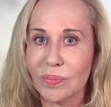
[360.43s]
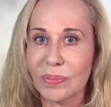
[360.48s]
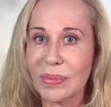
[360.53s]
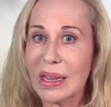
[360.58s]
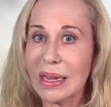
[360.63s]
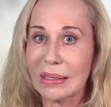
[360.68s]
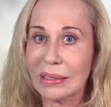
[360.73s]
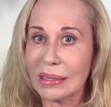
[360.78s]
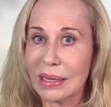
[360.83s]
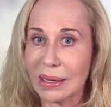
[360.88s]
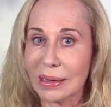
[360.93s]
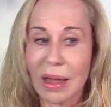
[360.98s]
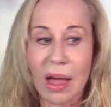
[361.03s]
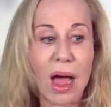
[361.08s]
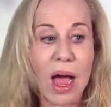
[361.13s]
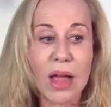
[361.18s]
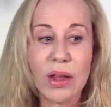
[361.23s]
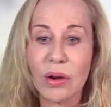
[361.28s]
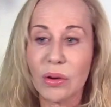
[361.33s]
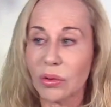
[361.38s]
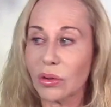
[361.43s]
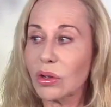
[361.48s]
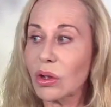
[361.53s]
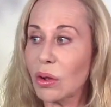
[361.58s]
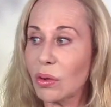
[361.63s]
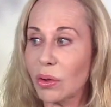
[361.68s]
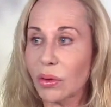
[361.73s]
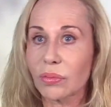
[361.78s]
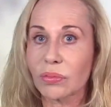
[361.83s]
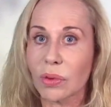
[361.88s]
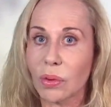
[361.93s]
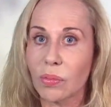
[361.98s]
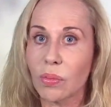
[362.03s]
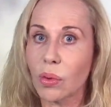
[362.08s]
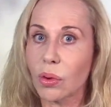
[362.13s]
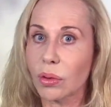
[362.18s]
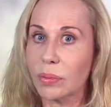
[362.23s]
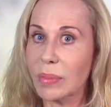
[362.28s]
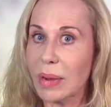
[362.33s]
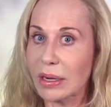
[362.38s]
it's like, I don't go and
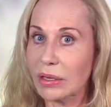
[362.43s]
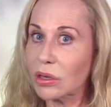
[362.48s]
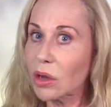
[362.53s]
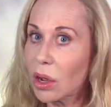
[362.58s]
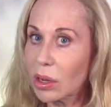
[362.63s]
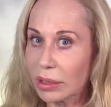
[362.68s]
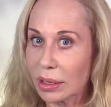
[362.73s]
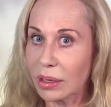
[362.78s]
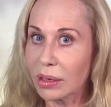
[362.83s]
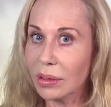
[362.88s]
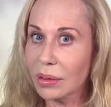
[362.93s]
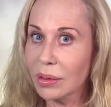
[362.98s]
reward my doggie